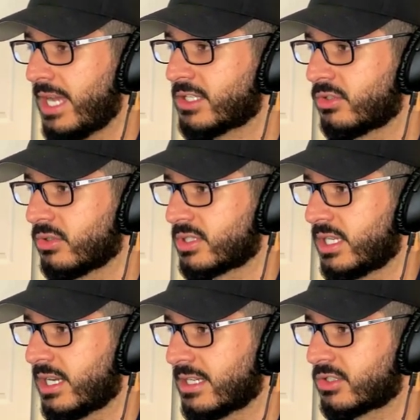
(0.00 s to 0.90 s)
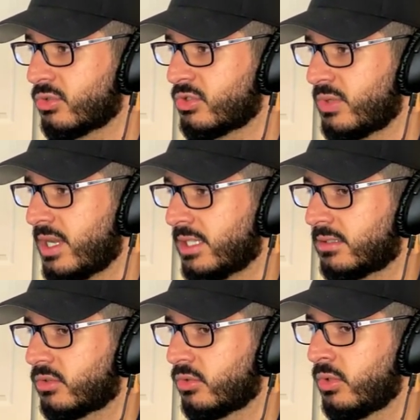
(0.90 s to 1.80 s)
so you'll see here as soon as we got
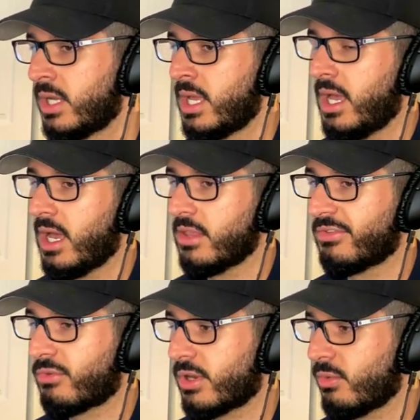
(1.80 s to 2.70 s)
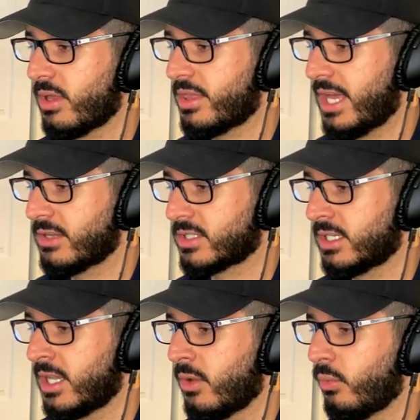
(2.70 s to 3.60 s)
to uh, the
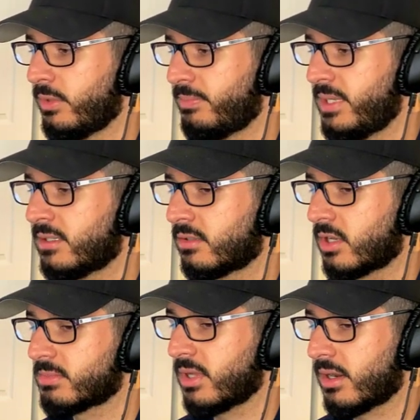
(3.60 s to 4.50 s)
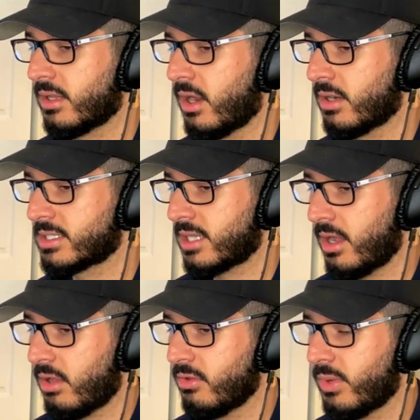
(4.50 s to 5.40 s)
41,000, we peaked in terms of RSI
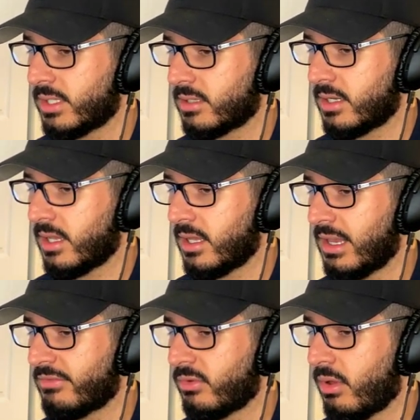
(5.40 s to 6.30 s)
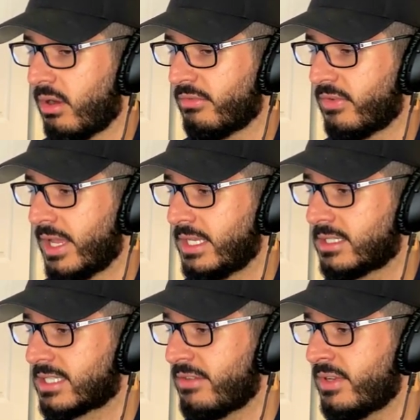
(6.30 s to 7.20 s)
all the way to a level of uh,
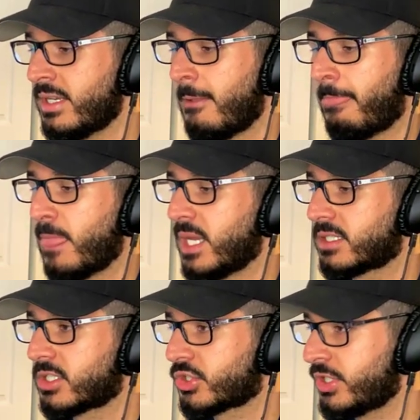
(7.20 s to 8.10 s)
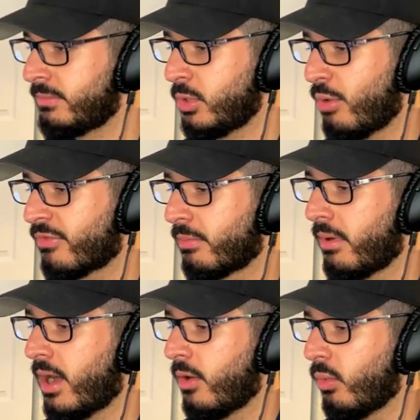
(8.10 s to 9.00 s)
87, extremely
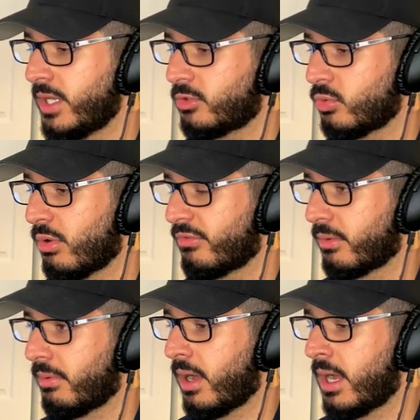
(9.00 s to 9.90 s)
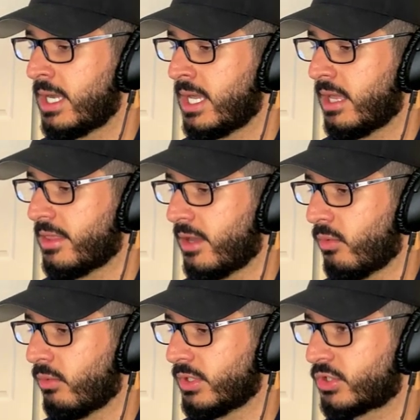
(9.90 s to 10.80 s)
overbought, way too overbought, and then
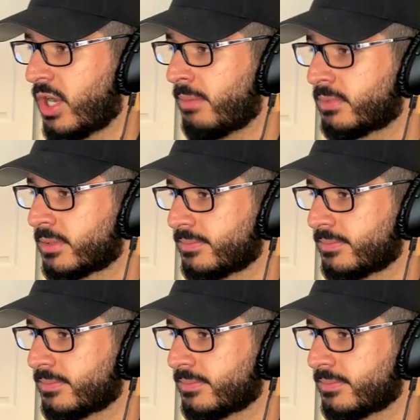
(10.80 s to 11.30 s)
when we dropped,